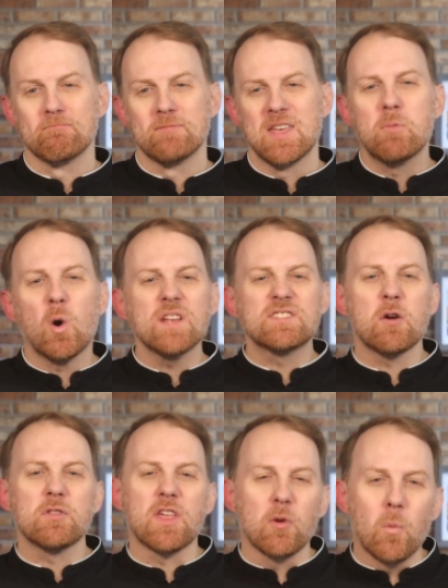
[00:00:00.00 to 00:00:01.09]
He points out
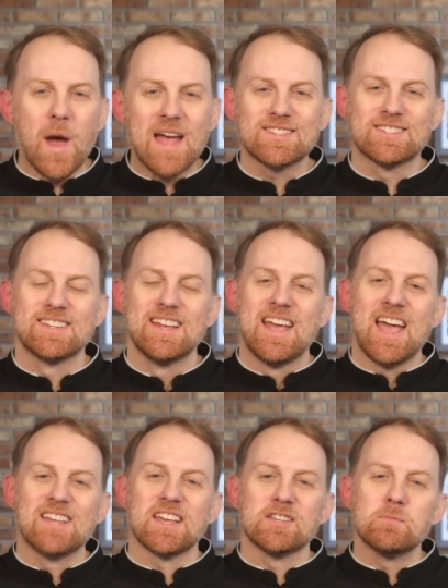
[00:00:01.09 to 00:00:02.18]
that the West
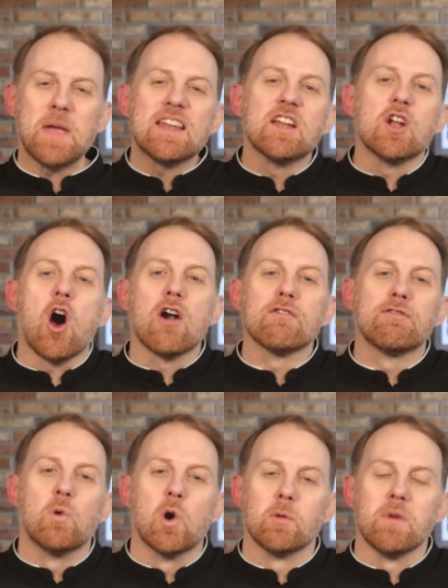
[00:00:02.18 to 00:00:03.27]
has, has made an art
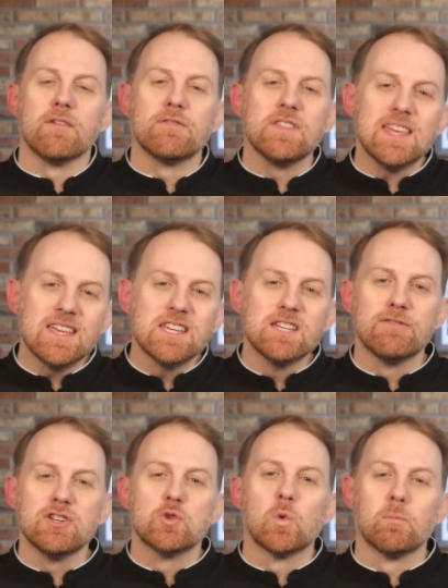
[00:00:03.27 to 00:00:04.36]
form of the
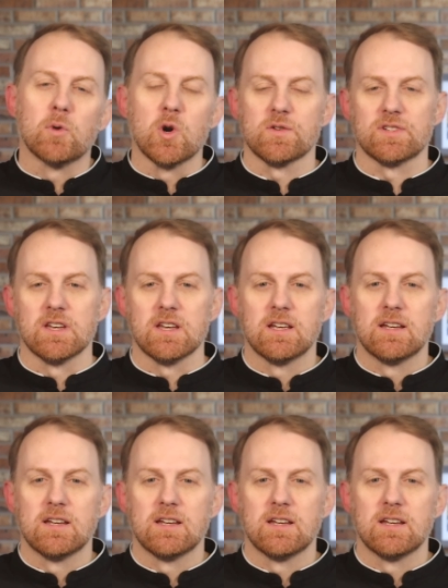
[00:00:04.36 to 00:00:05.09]
individual person.